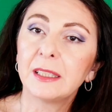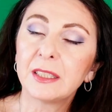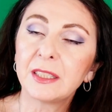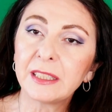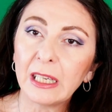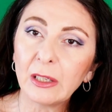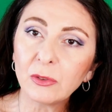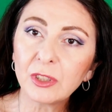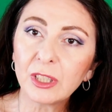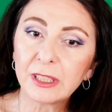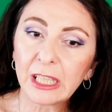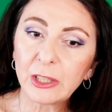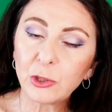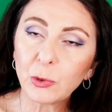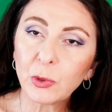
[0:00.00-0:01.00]
The sound
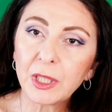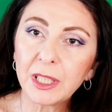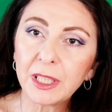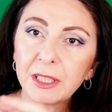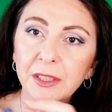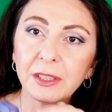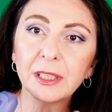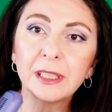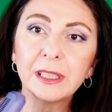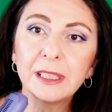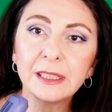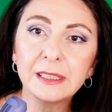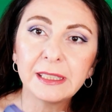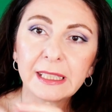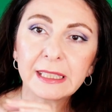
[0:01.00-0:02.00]
that you hear
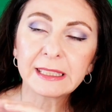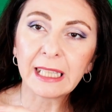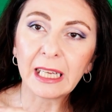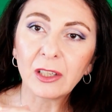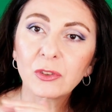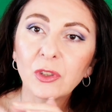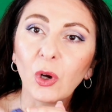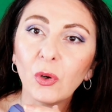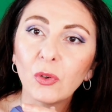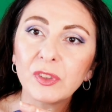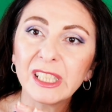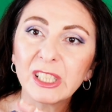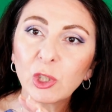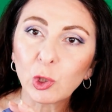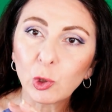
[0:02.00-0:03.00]
is the sound of
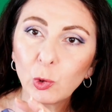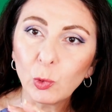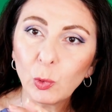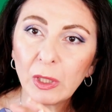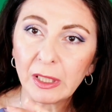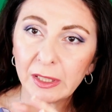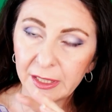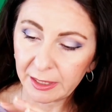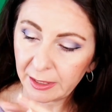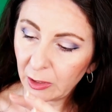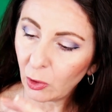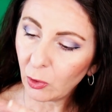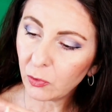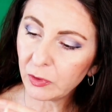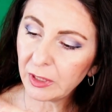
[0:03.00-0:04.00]
the cooler,
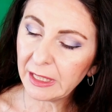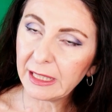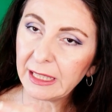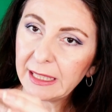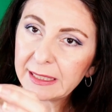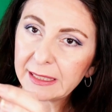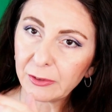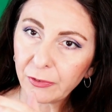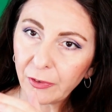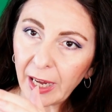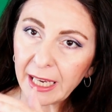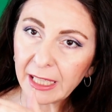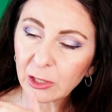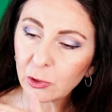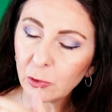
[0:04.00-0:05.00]
of the
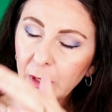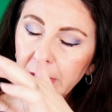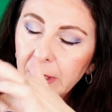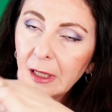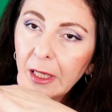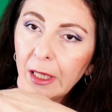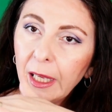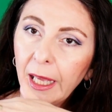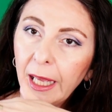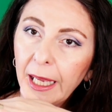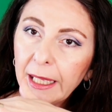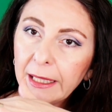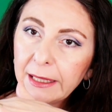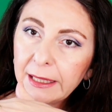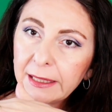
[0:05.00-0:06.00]
Sapphire cooling,
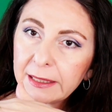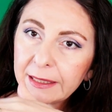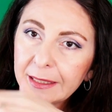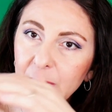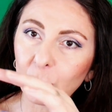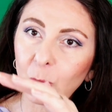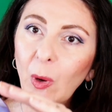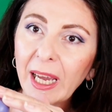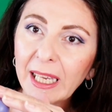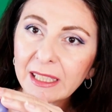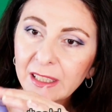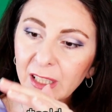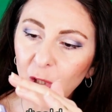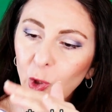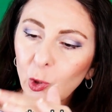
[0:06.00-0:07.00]
and it's quite
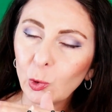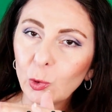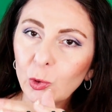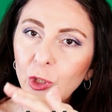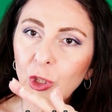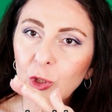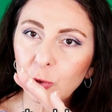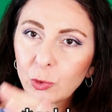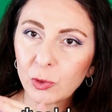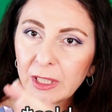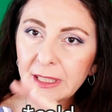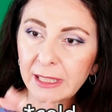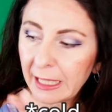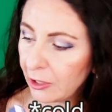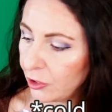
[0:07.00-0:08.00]
cool to the
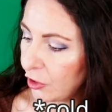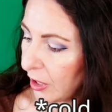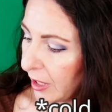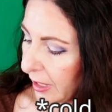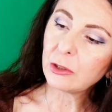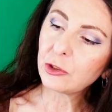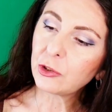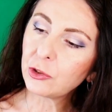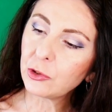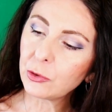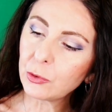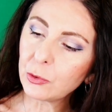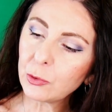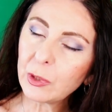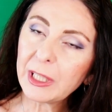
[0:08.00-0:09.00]
touch.
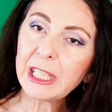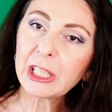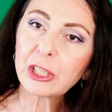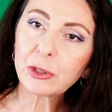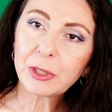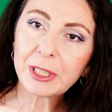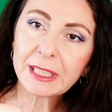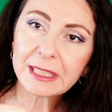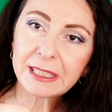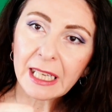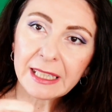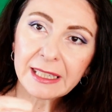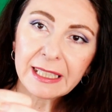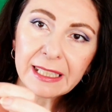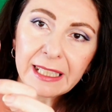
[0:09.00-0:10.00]
To increase
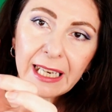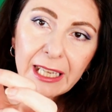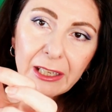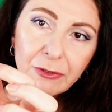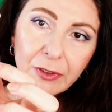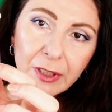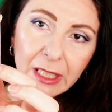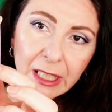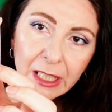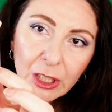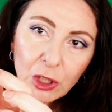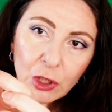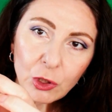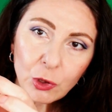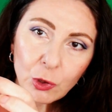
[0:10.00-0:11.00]
the level,
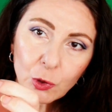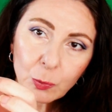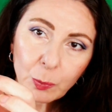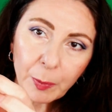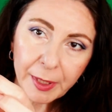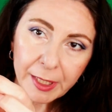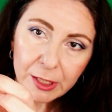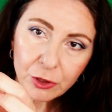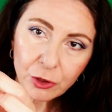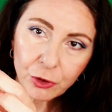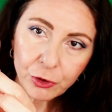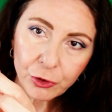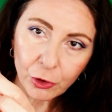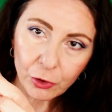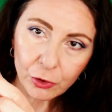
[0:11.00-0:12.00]
you press
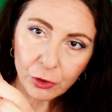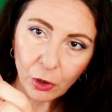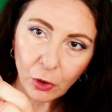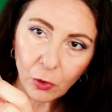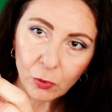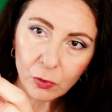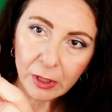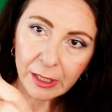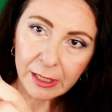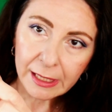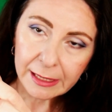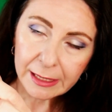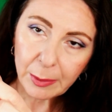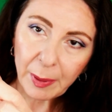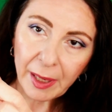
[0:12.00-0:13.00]
short on
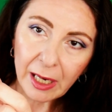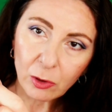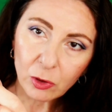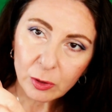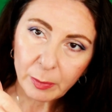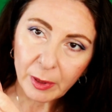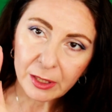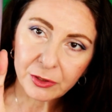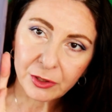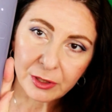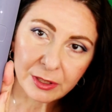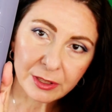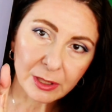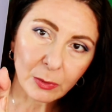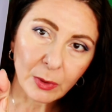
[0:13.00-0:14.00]
the power button,
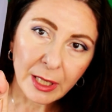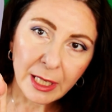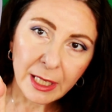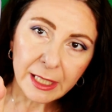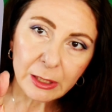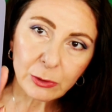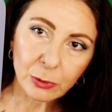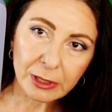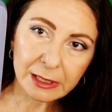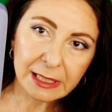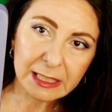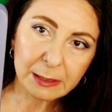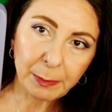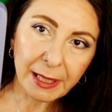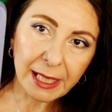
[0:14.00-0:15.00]
so it will
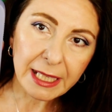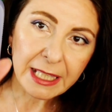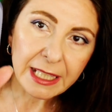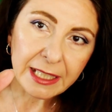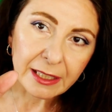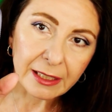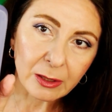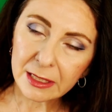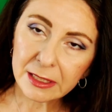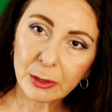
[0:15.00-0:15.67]
display here.